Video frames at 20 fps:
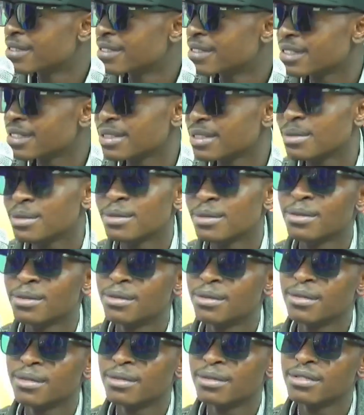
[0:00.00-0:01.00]
So
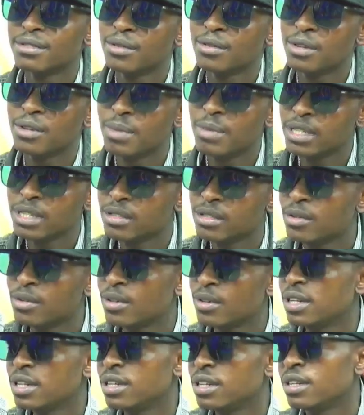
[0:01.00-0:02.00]
slowly by
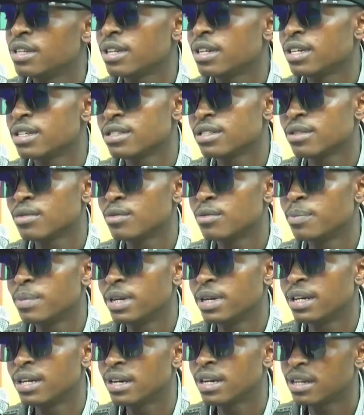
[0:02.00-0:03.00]
slowly nikaanza kupenda
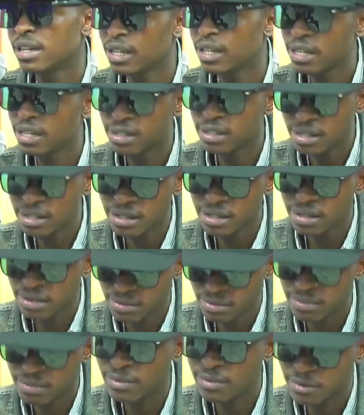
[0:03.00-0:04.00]
reggae. I think
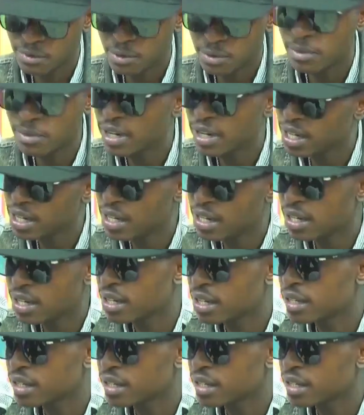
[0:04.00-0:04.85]
from reggae